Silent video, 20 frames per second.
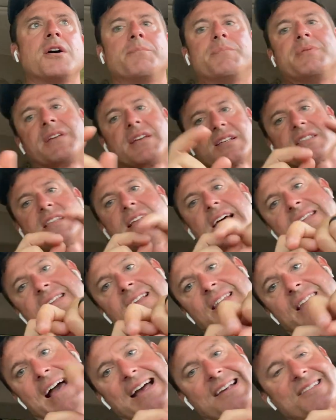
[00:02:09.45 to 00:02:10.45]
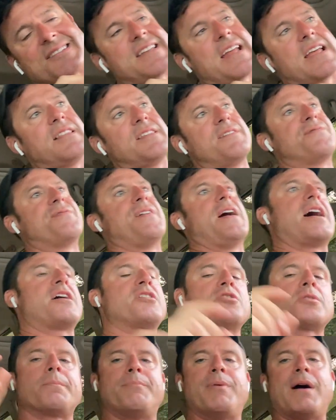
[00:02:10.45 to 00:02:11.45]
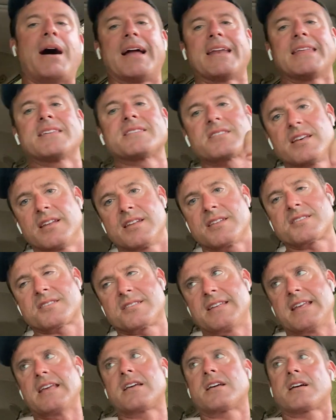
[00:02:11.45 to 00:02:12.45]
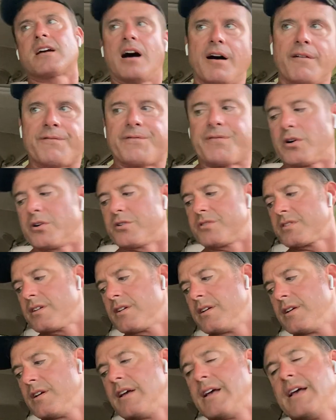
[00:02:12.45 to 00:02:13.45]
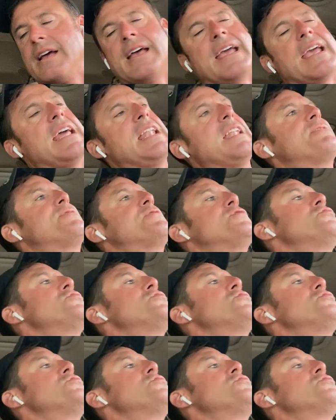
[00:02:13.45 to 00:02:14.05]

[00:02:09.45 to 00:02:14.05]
Because like the last Daily Fire, your body is going to seek comfort. And if